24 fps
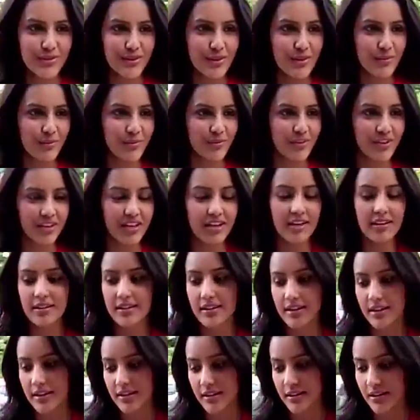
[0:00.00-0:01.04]
to them for that
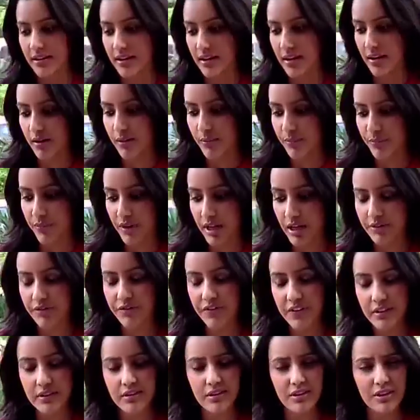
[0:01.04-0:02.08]
and um, I
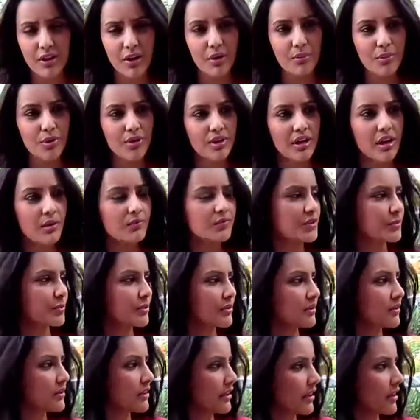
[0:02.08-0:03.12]
feel a lot more
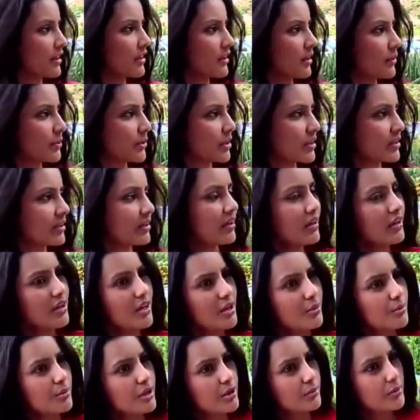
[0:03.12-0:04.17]
comfortable there. I mean,
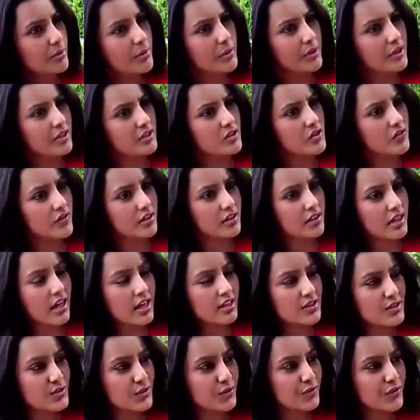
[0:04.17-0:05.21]
maybe because of the
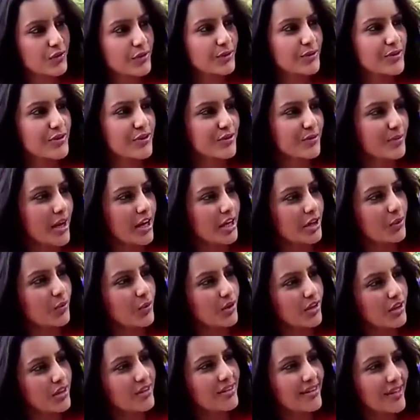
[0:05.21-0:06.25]
last two films of mine were in